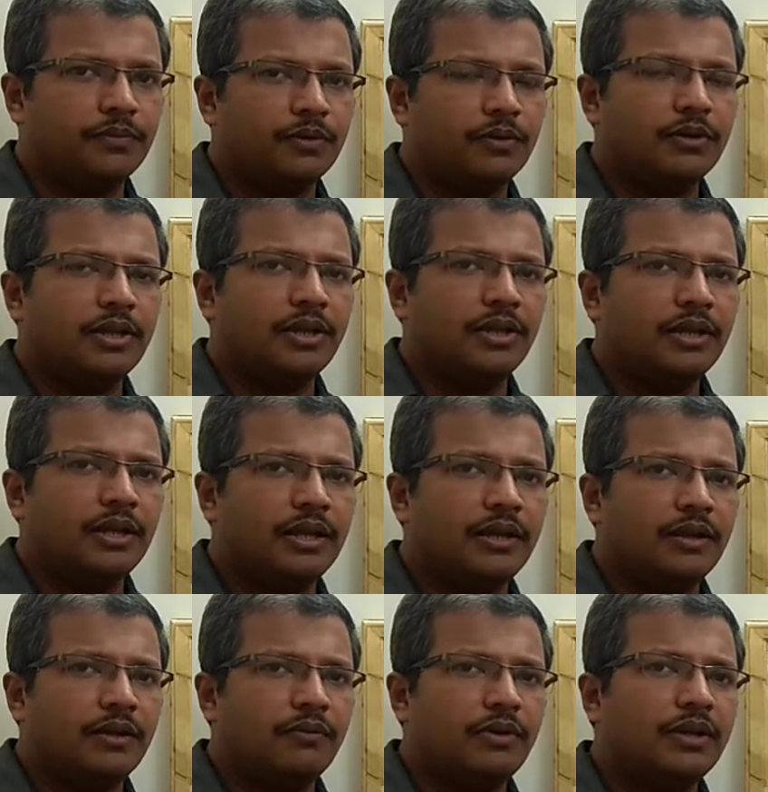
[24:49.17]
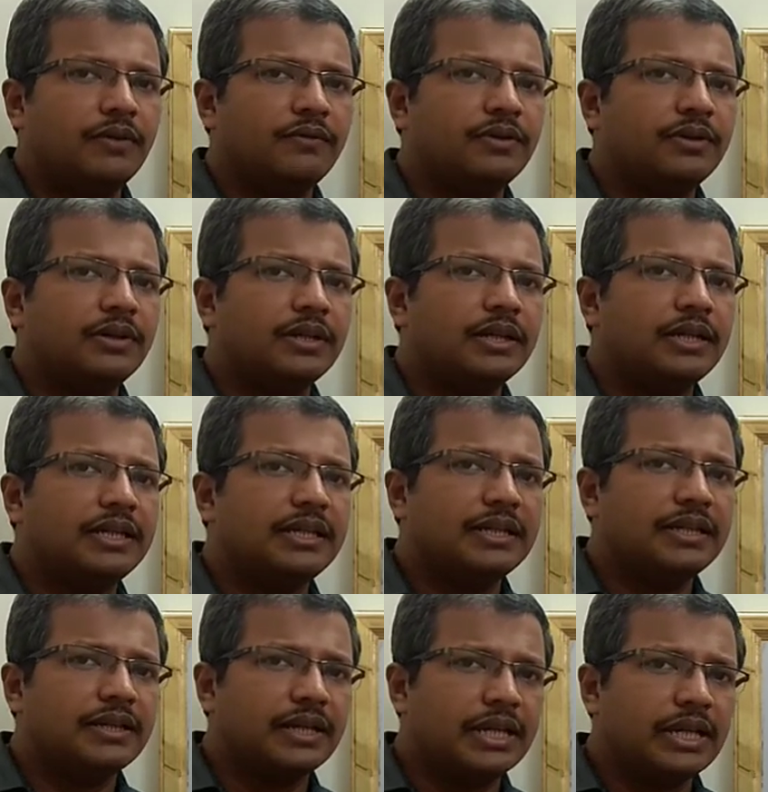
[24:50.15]
Okay, whenever it
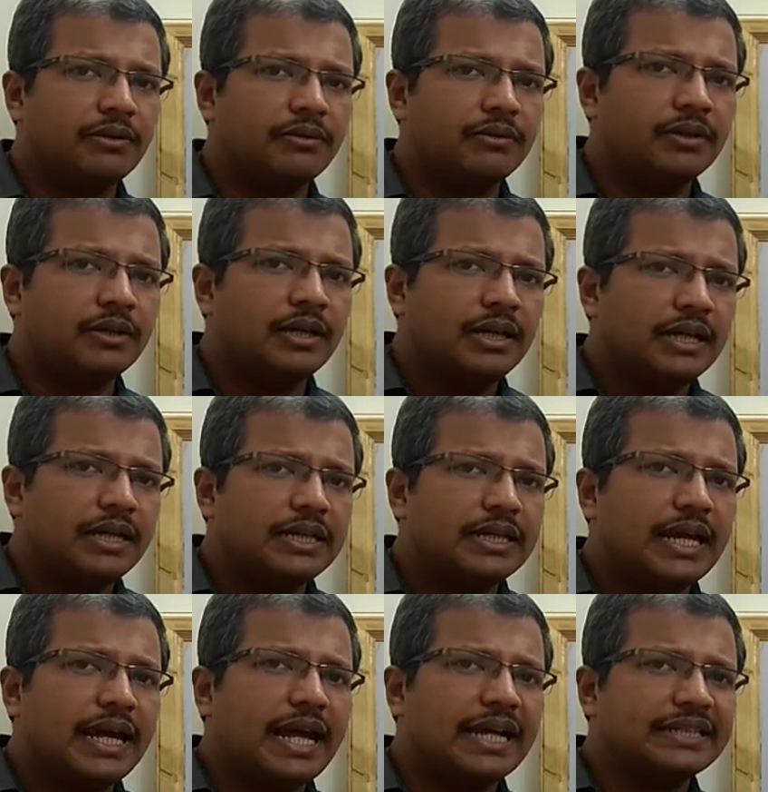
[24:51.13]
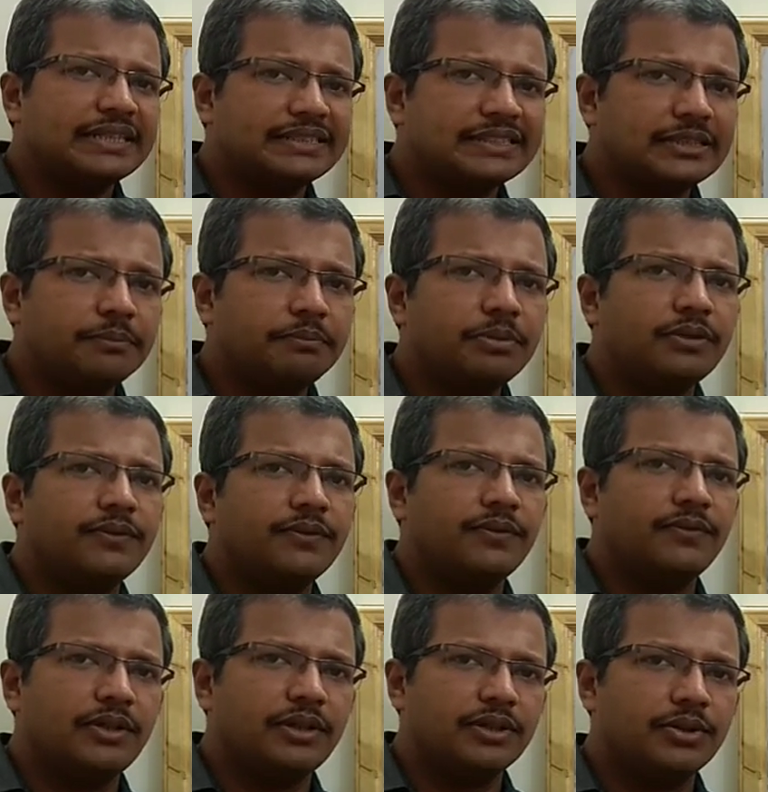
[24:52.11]
require it acceptance
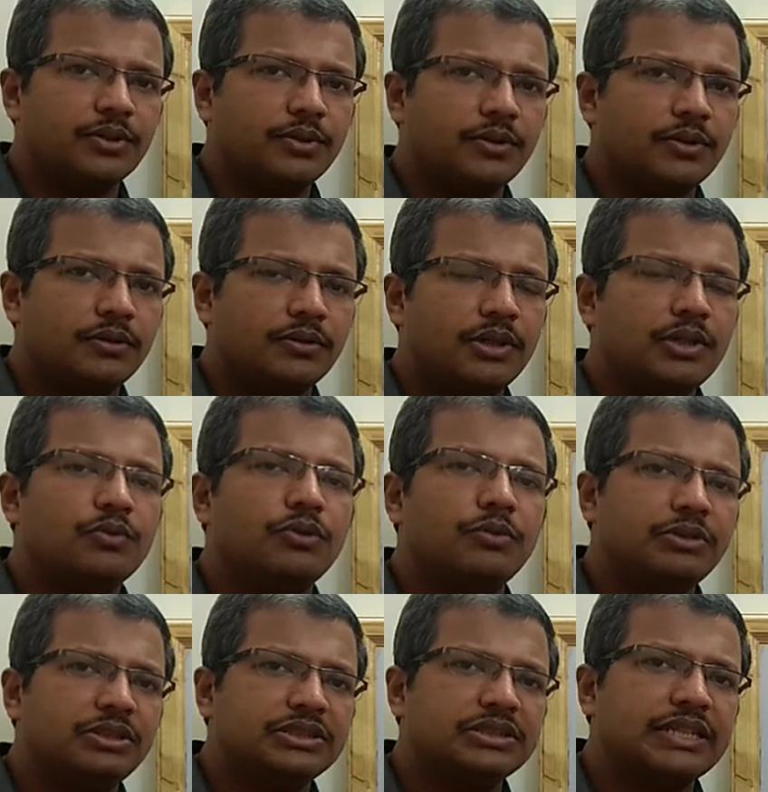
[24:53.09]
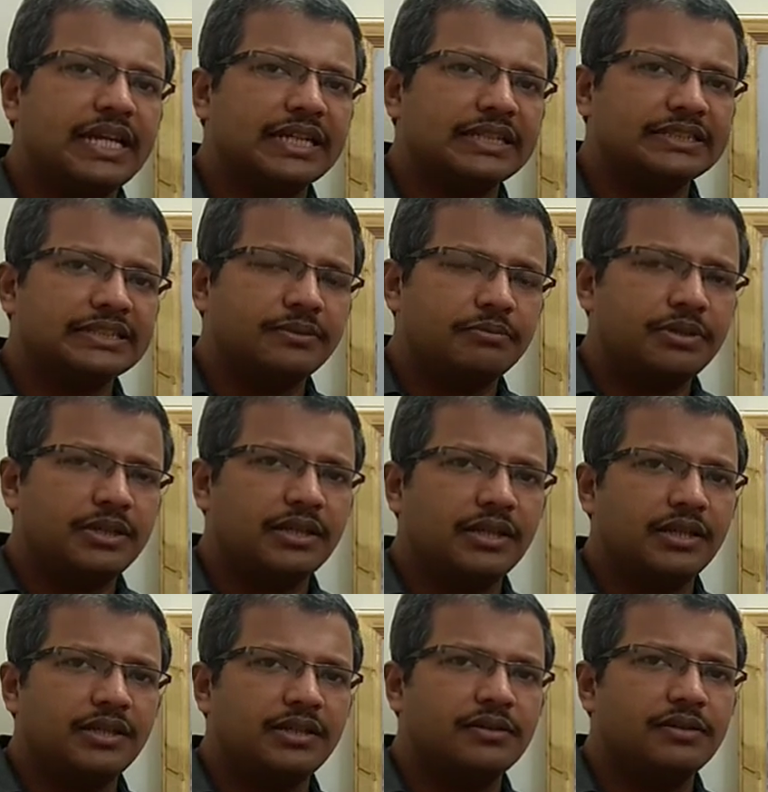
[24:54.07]
of electron, it will be just accepting
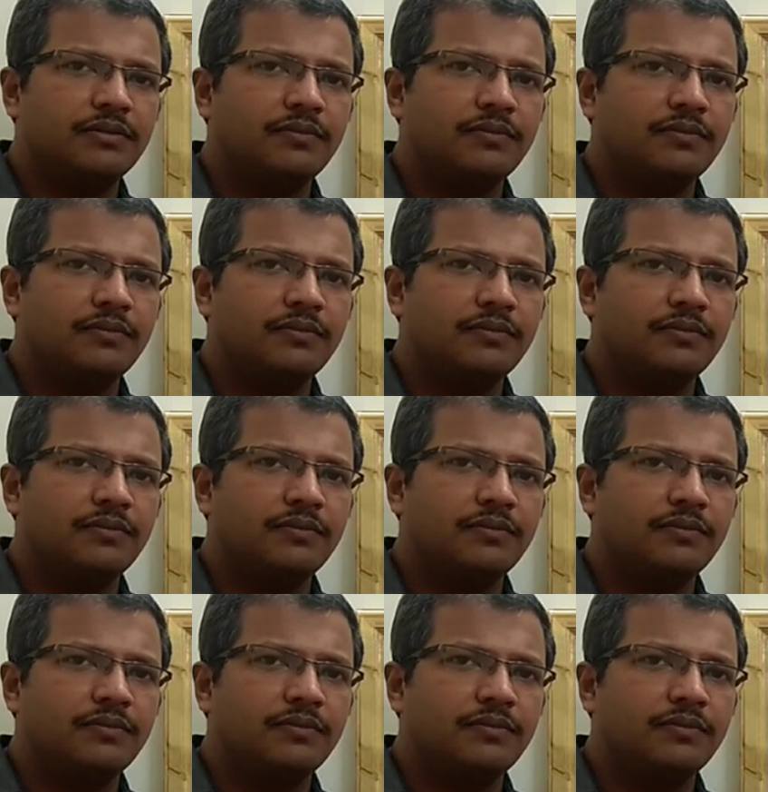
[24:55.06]
it.